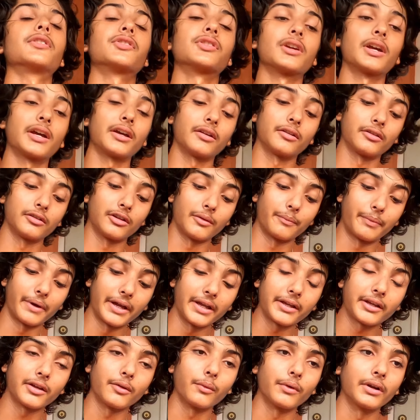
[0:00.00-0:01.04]
with the
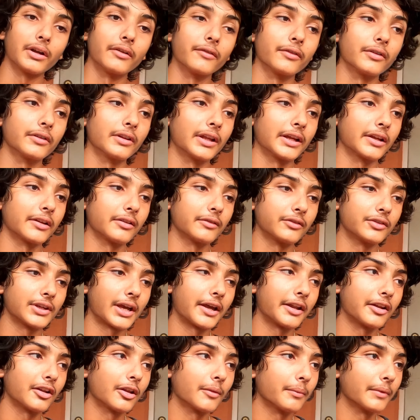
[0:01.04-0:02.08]
bike and whatever, like
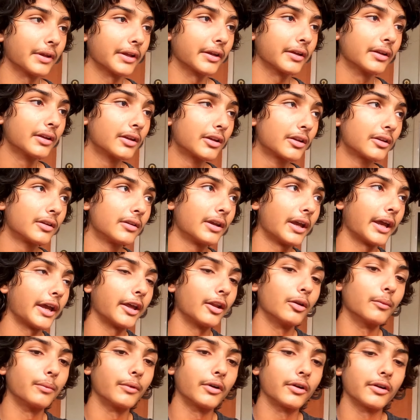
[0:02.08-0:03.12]
tighten up like
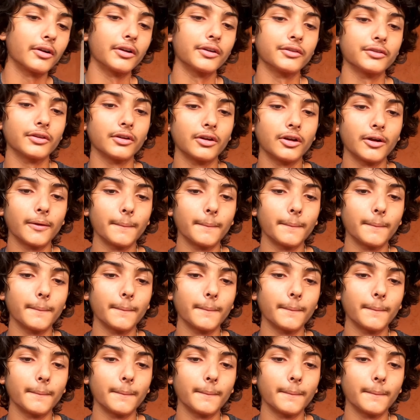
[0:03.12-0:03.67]
handlebars,